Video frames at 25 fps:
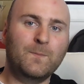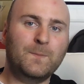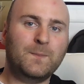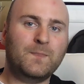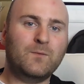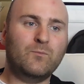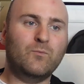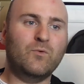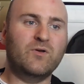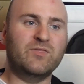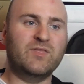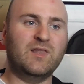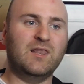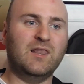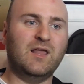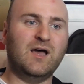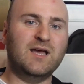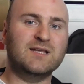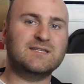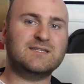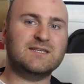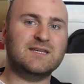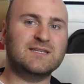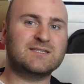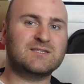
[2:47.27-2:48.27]
when the
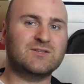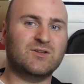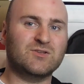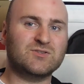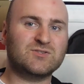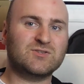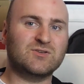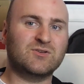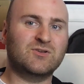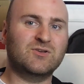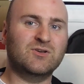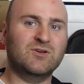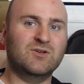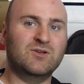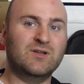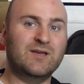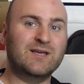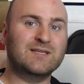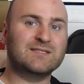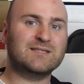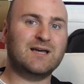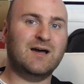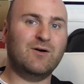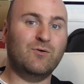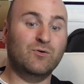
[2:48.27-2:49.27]
light is not so good,
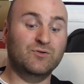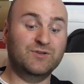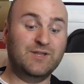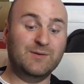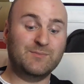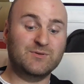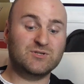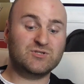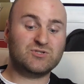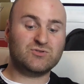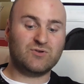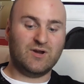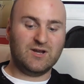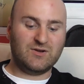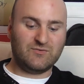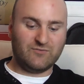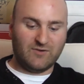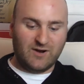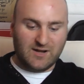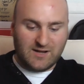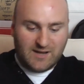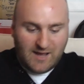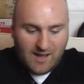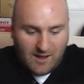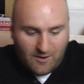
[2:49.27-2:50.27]
as I will demonstrate right
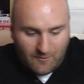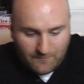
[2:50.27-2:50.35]
now.